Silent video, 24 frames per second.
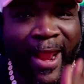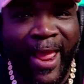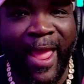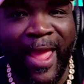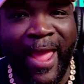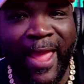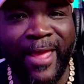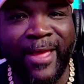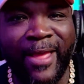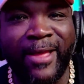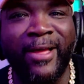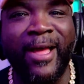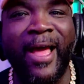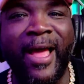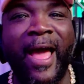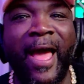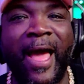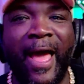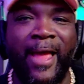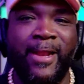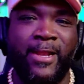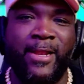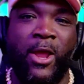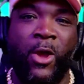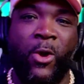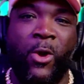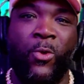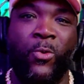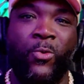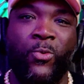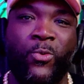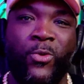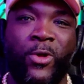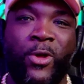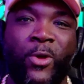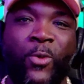hell I know
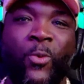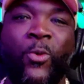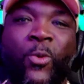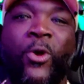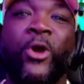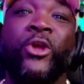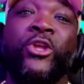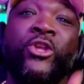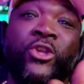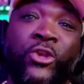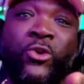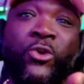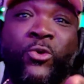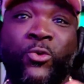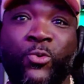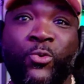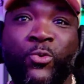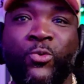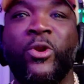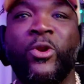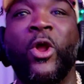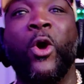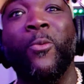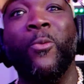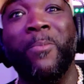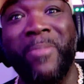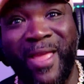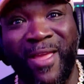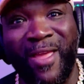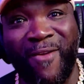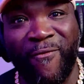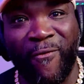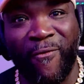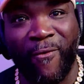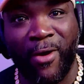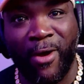where you know me
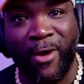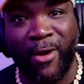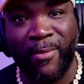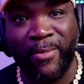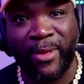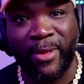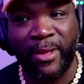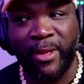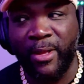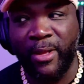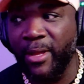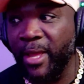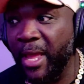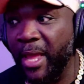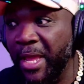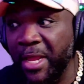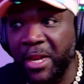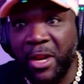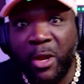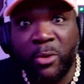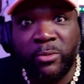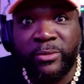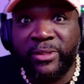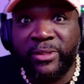from? Ain't no